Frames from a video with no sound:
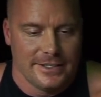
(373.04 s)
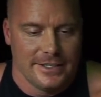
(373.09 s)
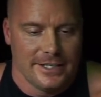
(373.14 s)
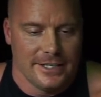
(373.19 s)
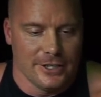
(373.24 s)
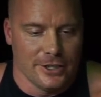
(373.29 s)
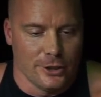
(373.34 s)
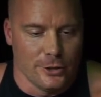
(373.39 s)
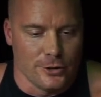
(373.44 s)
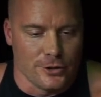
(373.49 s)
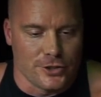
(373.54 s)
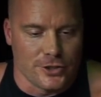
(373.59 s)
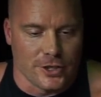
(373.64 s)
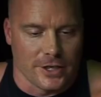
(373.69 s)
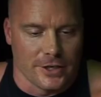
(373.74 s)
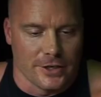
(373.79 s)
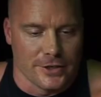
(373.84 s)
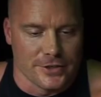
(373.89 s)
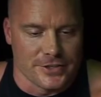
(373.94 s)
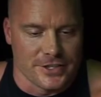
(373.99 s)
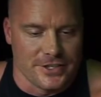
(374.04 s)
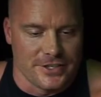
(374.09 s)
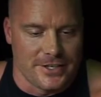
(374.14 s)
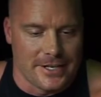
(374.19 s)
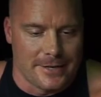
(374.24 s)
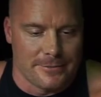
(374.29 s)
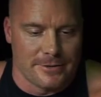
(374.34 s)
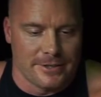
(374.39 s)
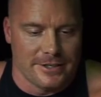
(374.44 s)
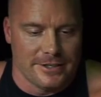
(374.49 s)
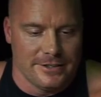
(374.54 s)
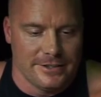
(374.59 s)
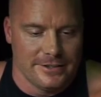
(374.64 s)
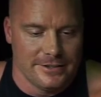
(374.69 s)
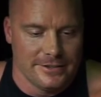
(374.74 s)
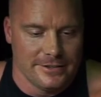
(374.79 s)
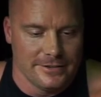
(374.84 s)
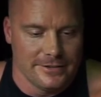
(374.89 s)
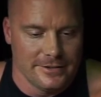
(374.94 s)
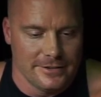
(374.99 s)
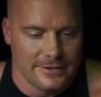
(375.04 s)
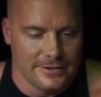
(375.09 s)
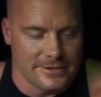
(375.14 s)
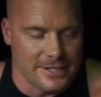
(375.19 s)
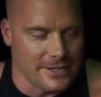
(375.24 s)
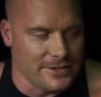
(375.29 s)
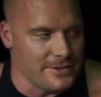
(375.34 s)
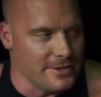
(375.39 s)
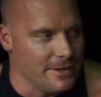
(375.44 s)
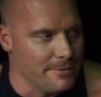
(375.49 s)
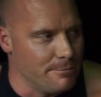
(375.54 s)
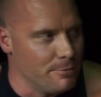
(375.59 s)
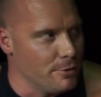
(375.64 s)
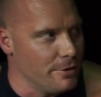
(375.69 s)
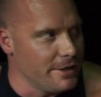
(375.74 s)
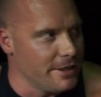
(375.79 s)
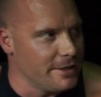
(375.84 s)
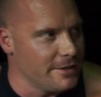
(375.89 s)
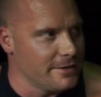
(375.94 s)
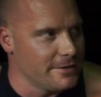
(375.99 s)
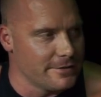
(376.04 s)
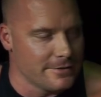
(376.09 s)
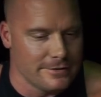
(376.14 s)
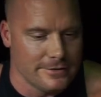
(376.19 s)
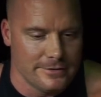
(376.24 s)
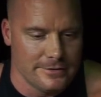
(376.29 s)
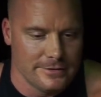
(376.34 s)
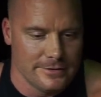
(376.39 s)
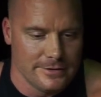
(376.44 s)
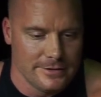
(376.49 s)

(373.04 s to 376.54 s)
Hello, Charles and Deborah. Is that a boy and a girl?